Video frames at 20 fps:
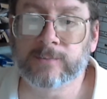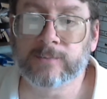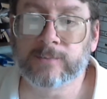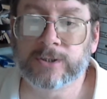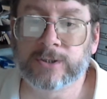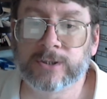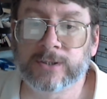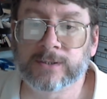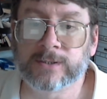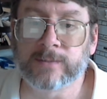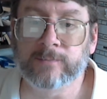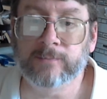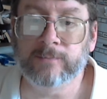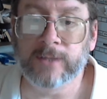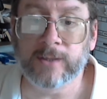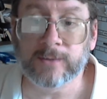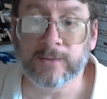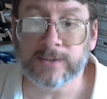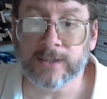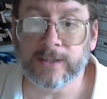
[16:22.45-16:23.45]
which is
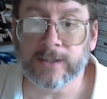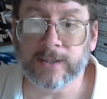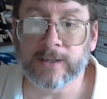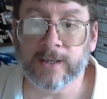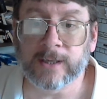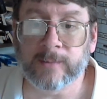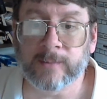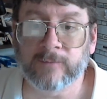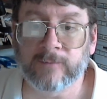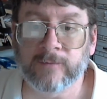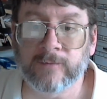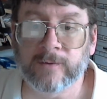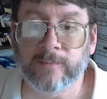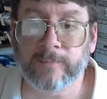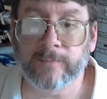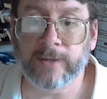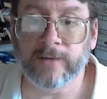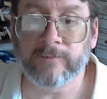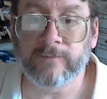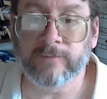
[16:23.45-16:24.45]
amusing coming from the
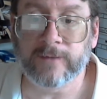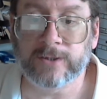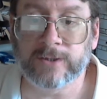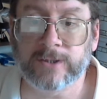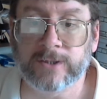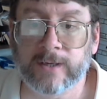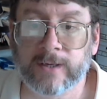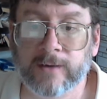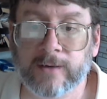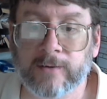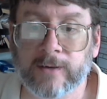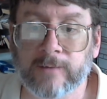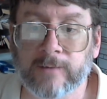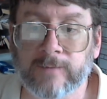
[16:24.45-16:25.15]
beneficiary